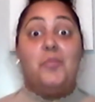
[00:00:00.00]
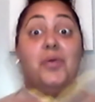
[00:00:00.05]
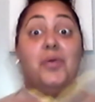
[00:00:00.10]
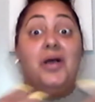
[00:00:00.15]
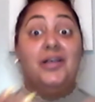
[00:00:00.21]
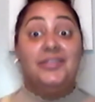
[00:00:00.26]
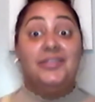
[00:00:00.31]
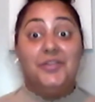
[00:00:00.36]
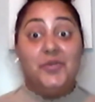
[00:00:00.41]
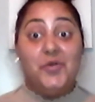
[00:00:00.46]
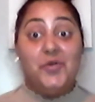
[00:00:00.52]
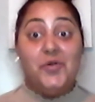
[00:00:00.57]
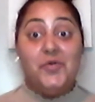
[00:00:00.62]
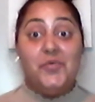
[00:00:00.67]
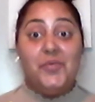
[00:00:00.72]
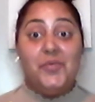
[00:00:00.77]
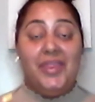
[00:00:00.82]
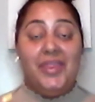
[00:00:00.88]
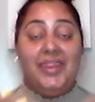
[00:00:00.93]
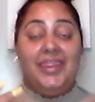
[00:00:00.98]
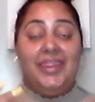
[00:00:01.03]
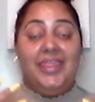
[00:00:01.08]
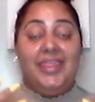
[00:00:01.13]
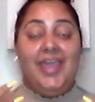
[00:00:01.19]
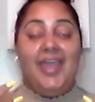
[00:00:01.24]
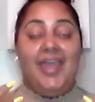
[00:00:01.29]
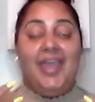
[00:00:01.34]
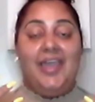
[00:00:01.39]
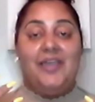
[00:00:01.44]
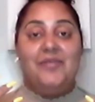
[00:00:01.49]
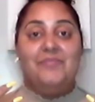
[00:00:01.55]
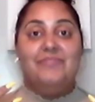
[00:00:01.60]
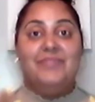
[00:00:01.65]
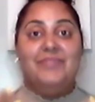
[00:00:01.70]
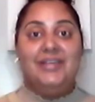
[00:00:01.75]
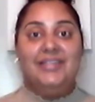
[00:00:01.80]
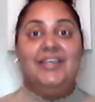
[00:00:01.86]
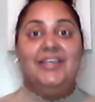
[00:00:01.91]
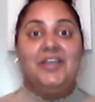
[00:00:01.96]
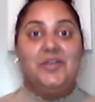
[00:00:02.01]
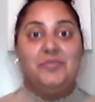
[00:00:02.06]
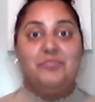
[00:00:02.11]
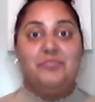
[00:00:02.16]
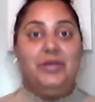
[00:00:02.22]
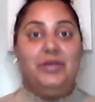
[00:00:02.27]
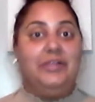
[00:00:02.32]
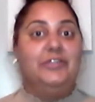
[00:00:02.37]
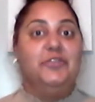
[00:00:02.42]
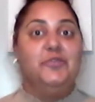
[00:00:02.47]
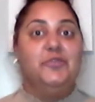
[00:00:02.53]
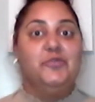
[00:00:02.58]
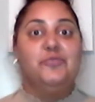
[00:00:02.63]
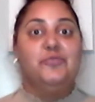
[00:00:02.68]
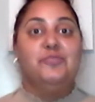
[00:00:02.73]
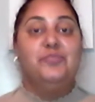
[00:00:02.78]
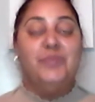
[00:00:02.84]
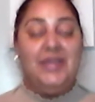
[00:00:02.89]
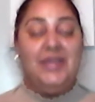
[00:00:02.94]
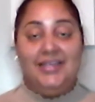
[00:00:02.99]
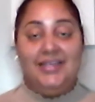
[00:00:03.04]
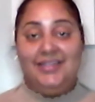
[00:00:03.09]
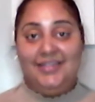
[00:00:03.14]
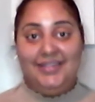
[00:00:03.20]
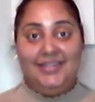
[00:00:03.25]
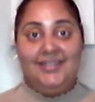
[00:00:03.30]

puzzle with a missing puzzle piece.